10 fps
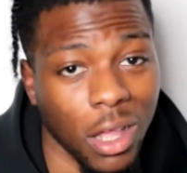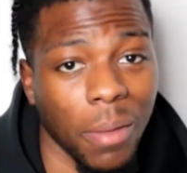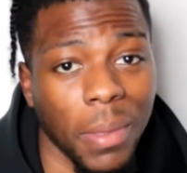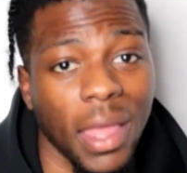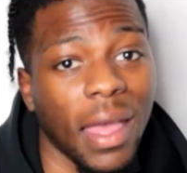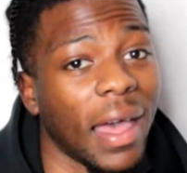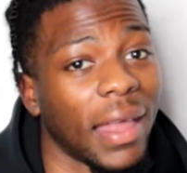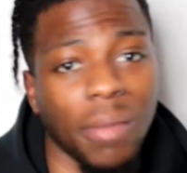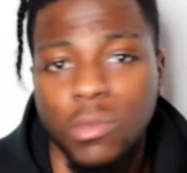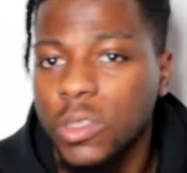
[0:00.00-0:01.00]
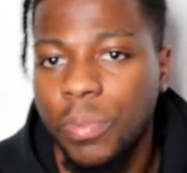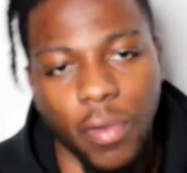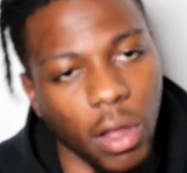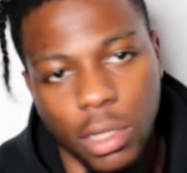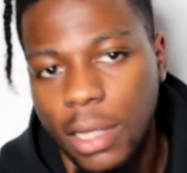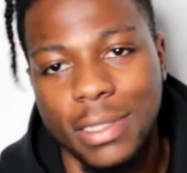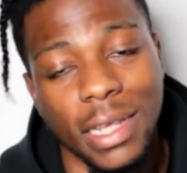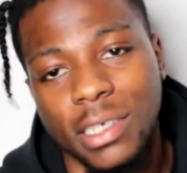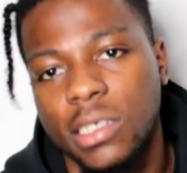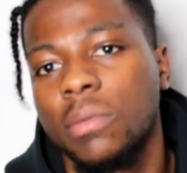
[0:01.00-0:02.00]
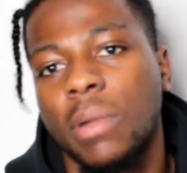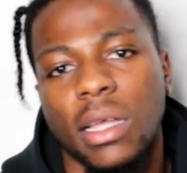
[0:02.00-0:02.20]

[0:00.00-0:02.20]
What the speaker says: up, and I'm just proud that it's actually in my